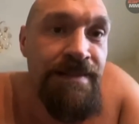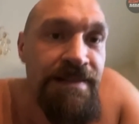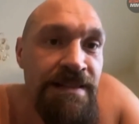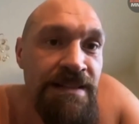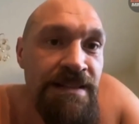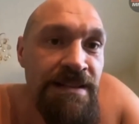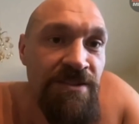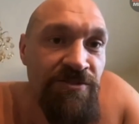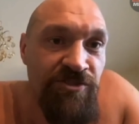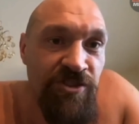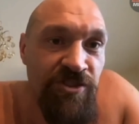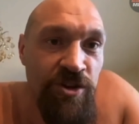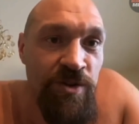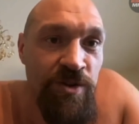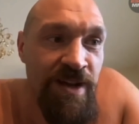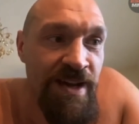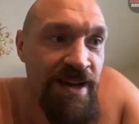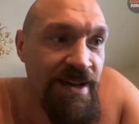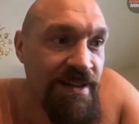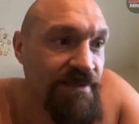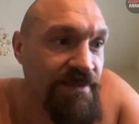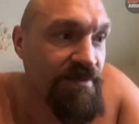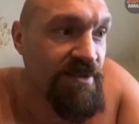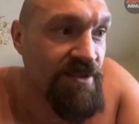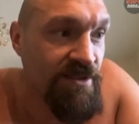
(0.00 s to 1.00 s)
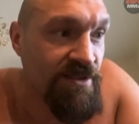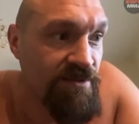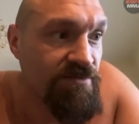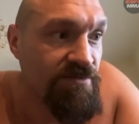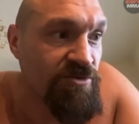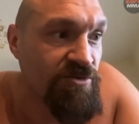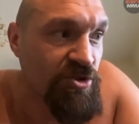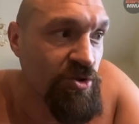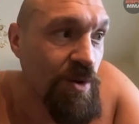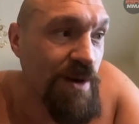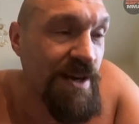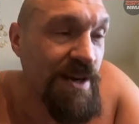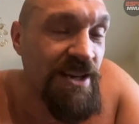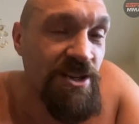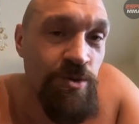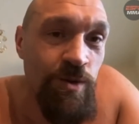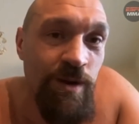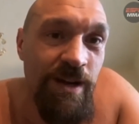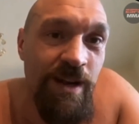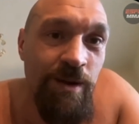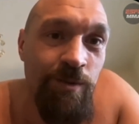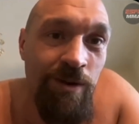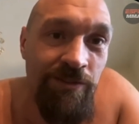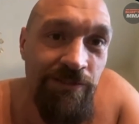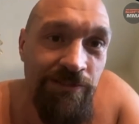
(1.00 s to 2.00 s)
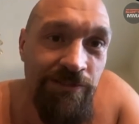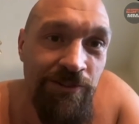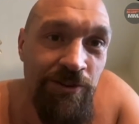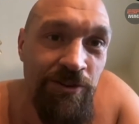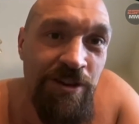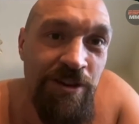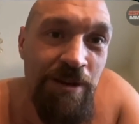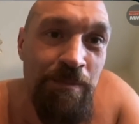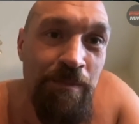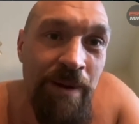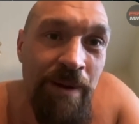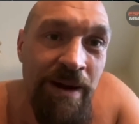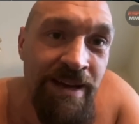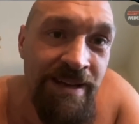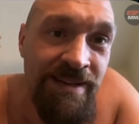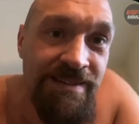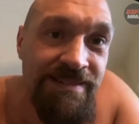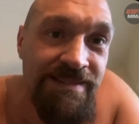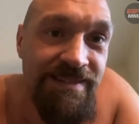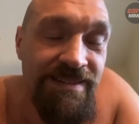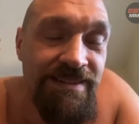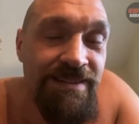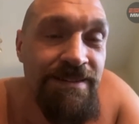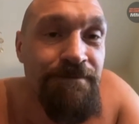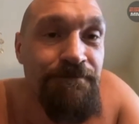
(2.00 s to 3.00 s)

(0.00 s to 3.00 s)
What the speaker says: Mm-hmm. So, yeah, 2021's looking bright.